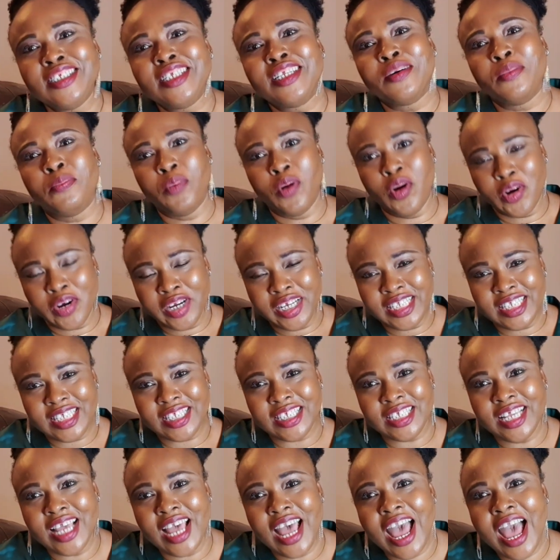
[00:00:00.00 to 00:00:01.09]
The
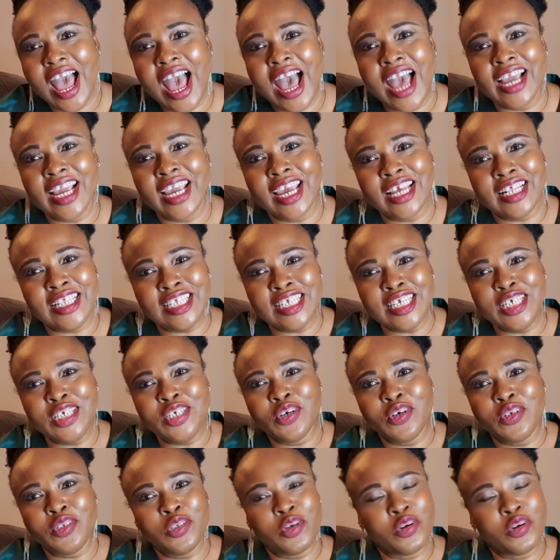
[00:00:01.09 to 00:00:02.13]
points and getting your